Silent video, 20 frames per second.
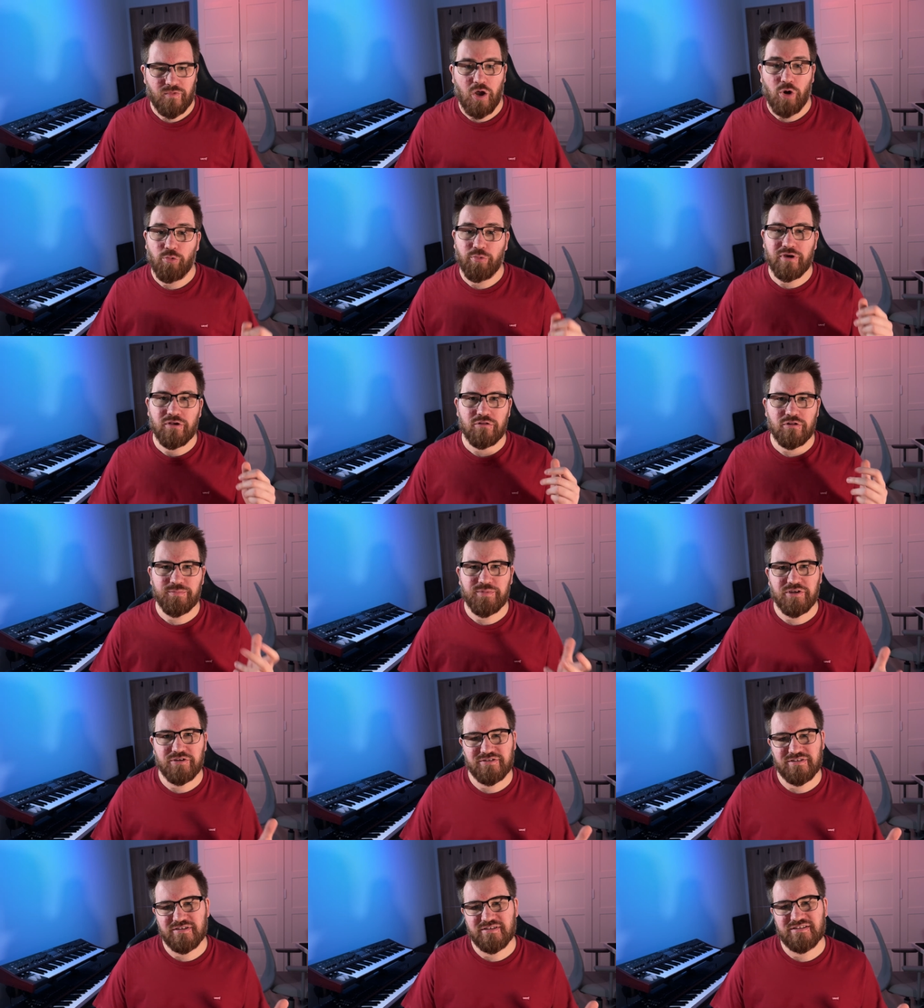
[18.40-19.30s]
We'll be
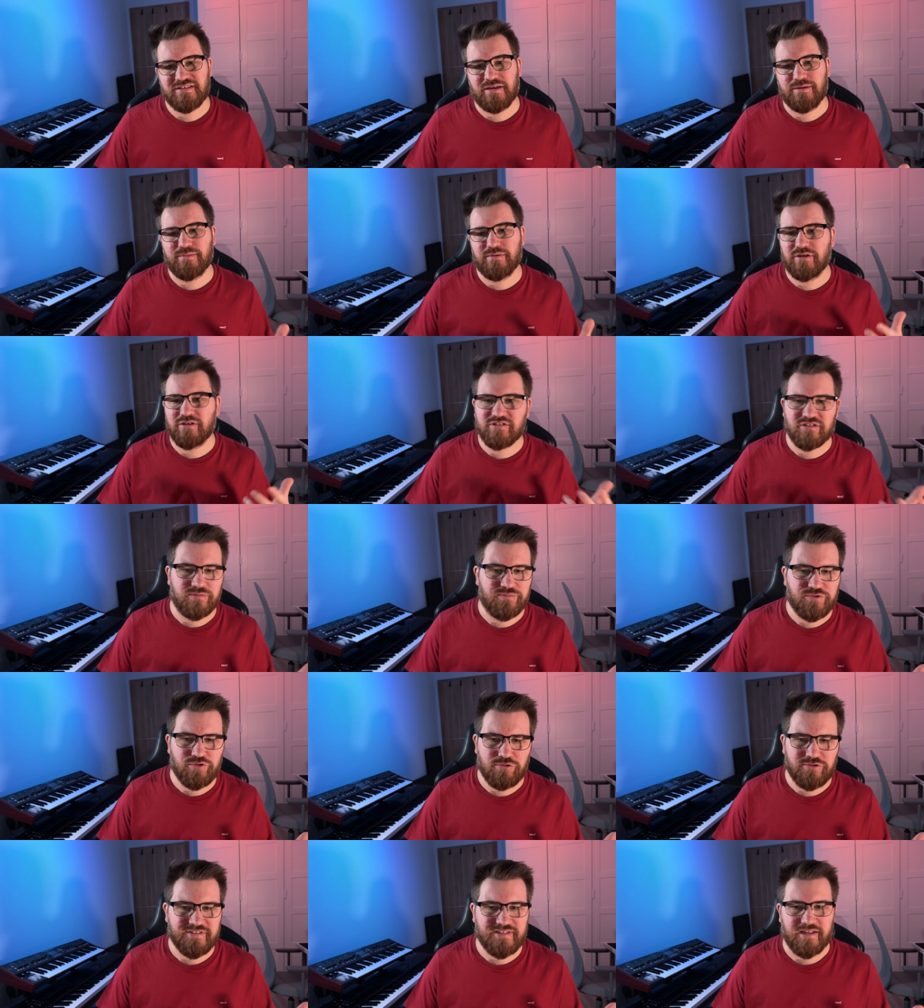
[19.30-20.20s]
using some awesome
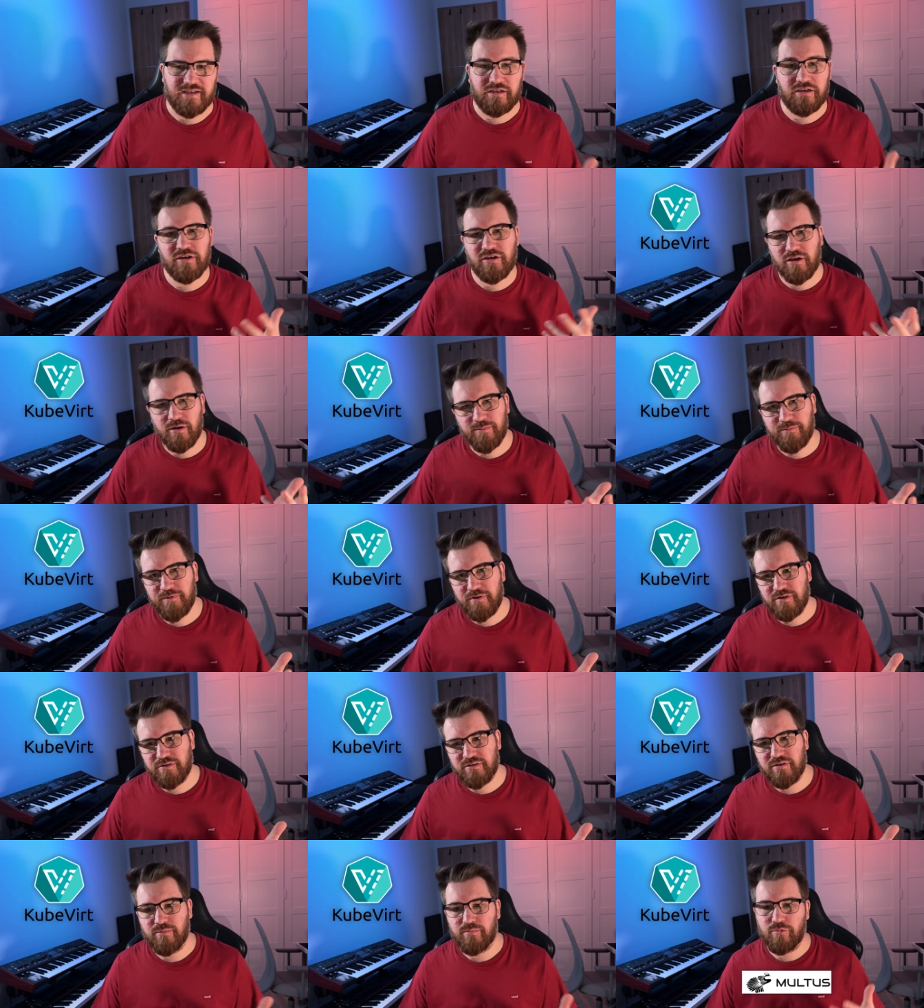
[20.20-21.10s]
tools like
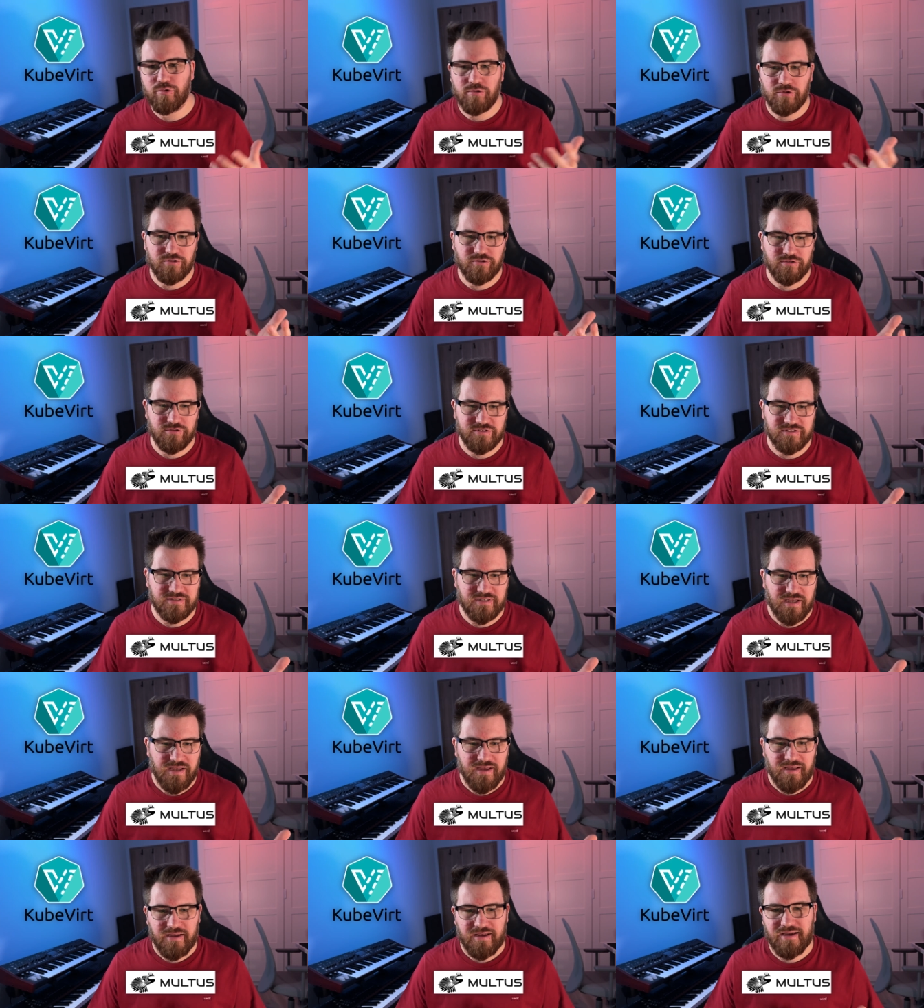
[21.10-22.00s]
KubeVirt, Multus,
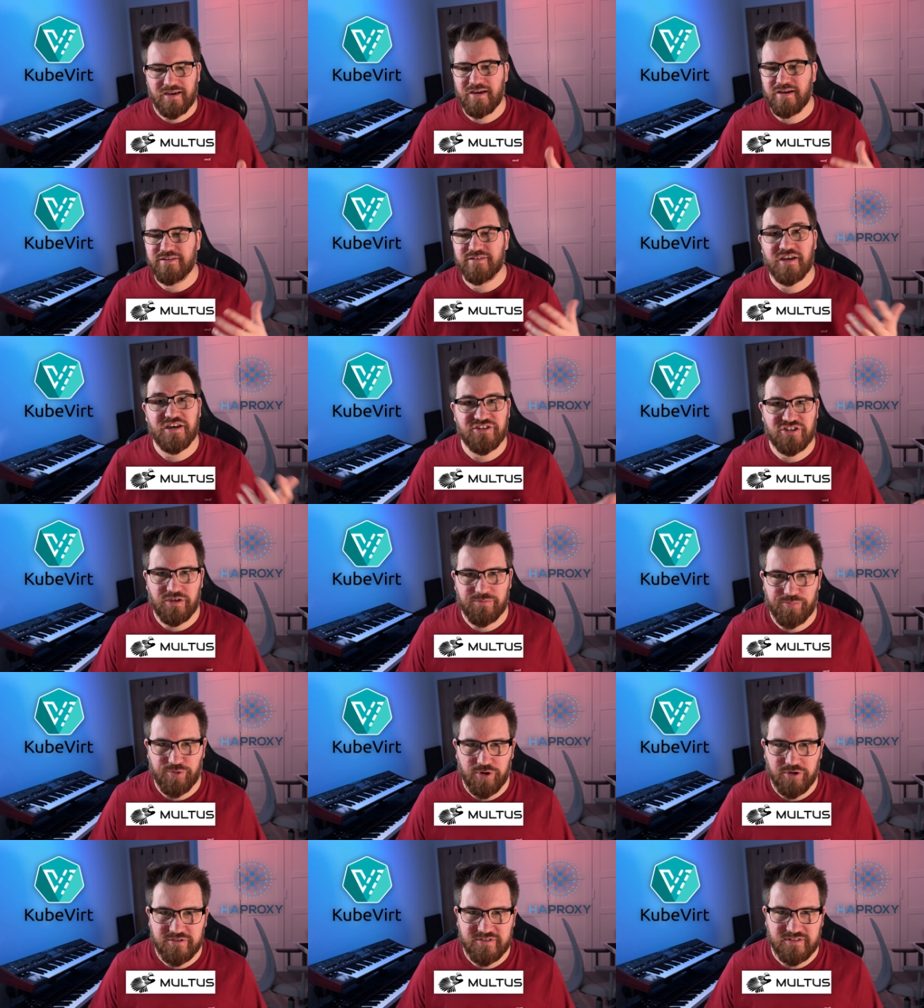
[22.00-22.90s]
and
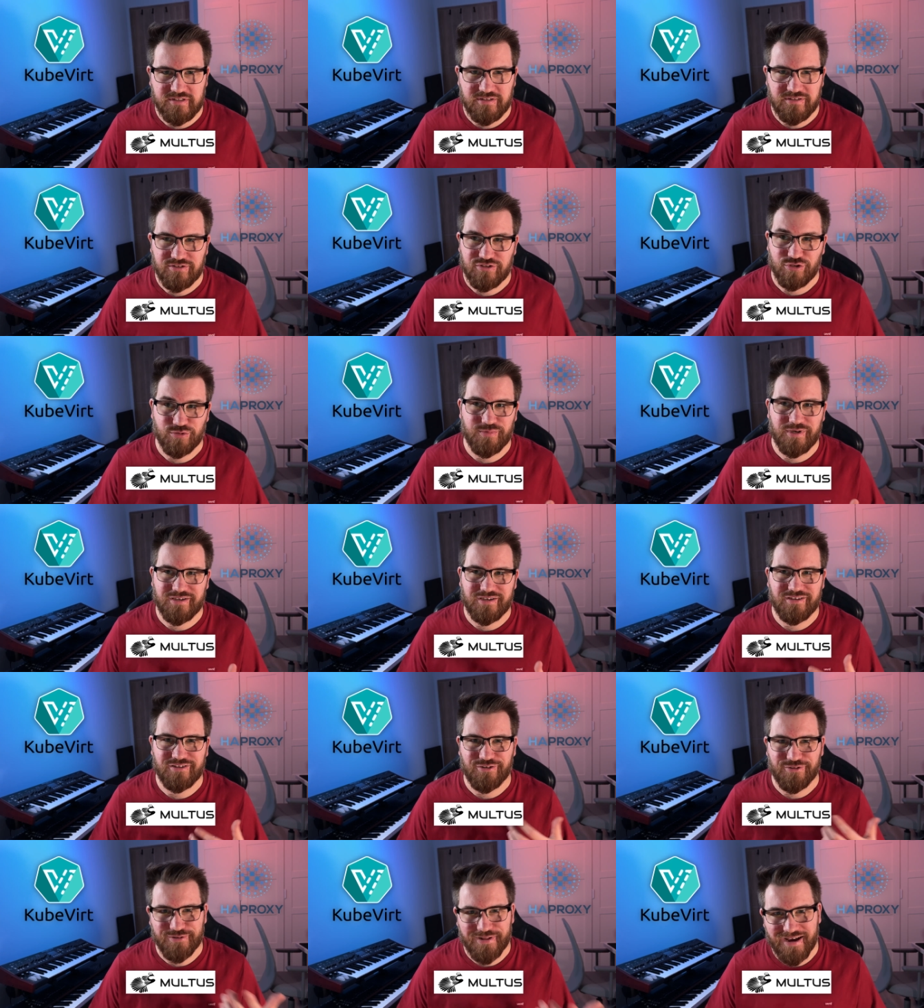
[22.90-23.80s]
HAProxy to make
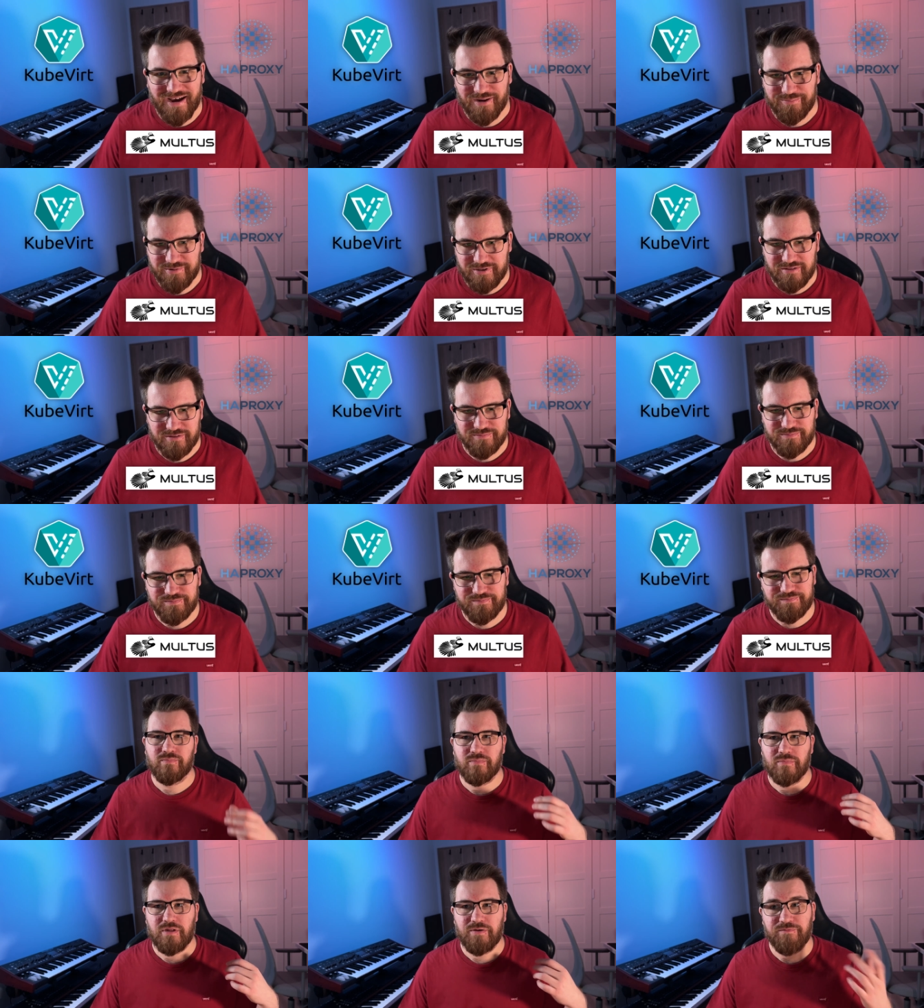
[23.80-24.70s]
it all happen.
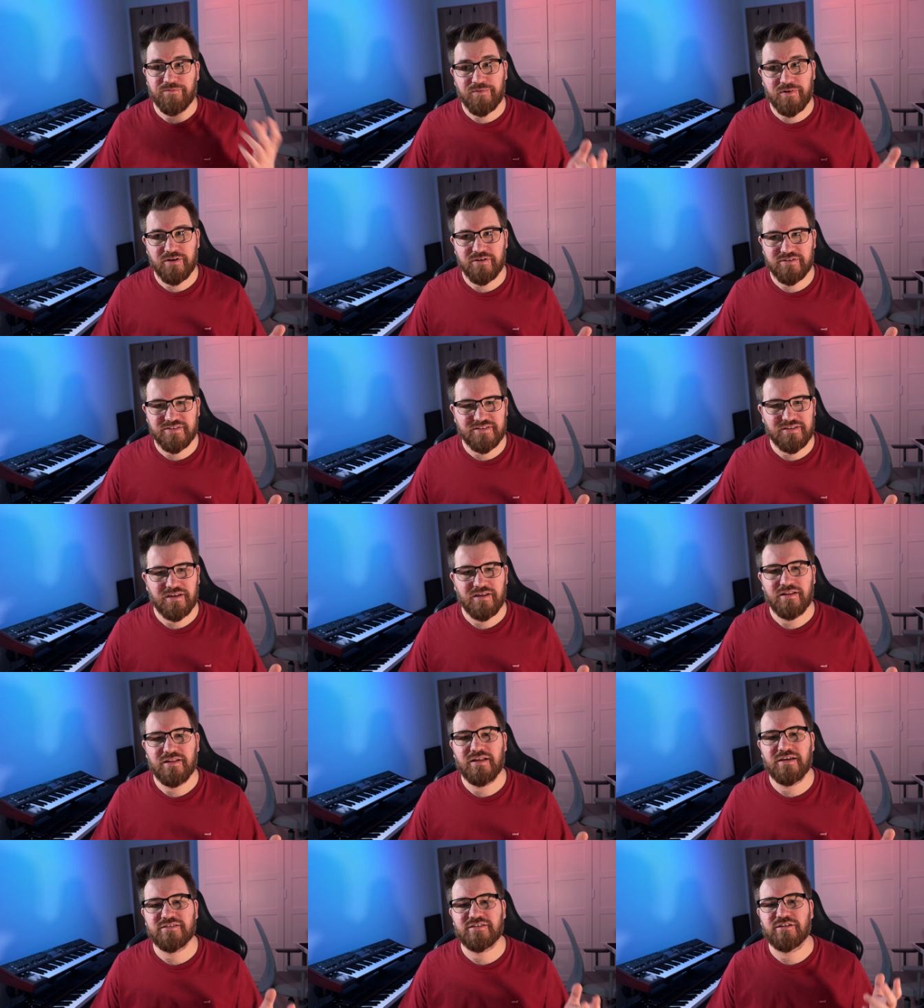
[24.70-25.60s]
First,
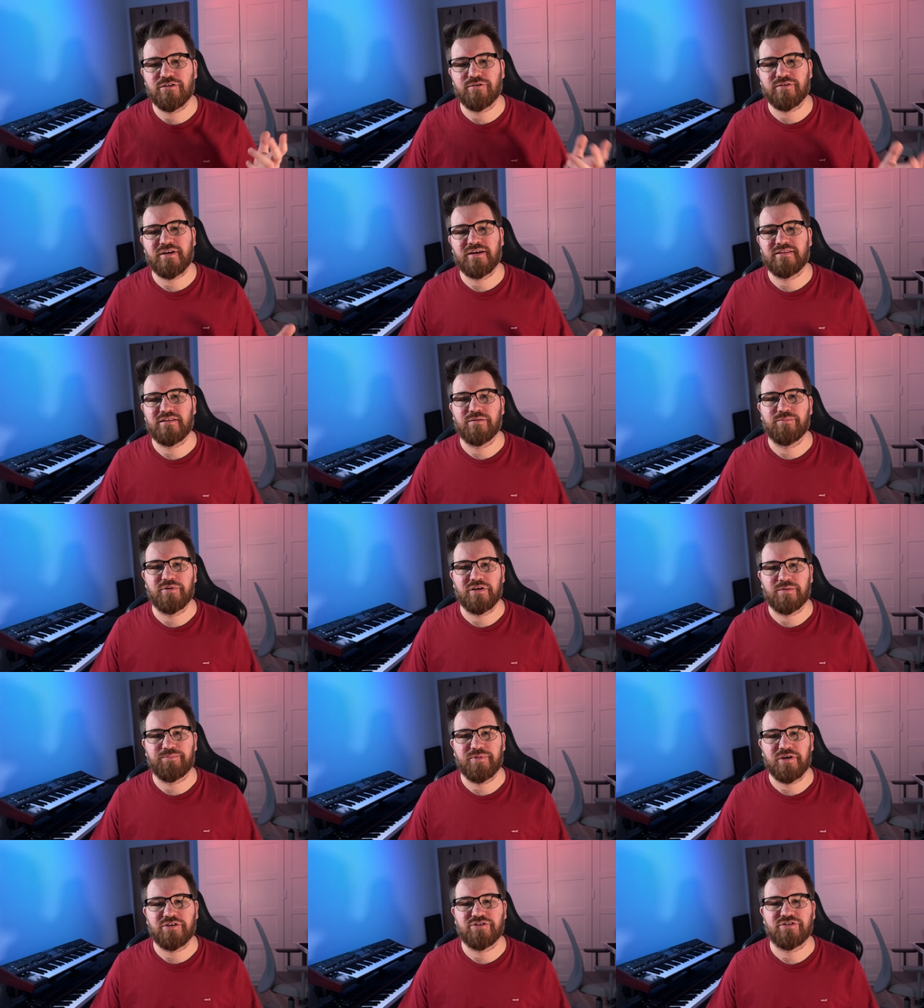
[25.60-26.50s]
let's look at the big
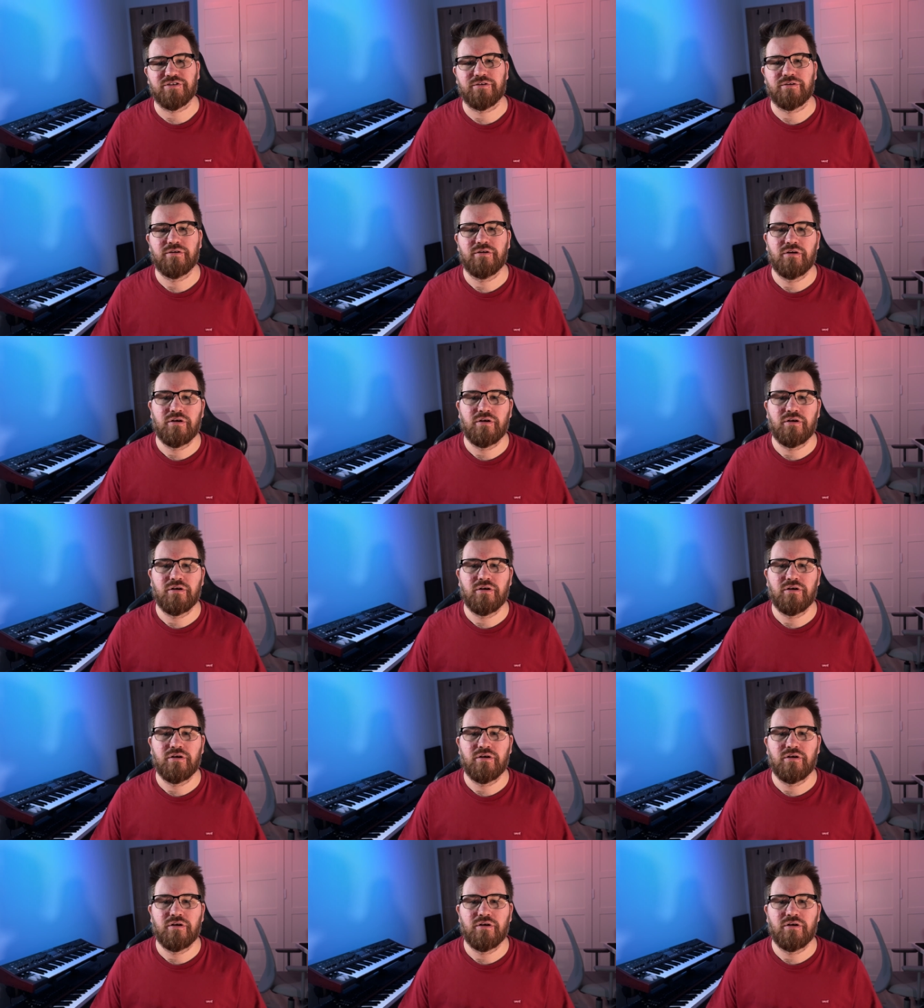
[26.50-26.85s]
picture.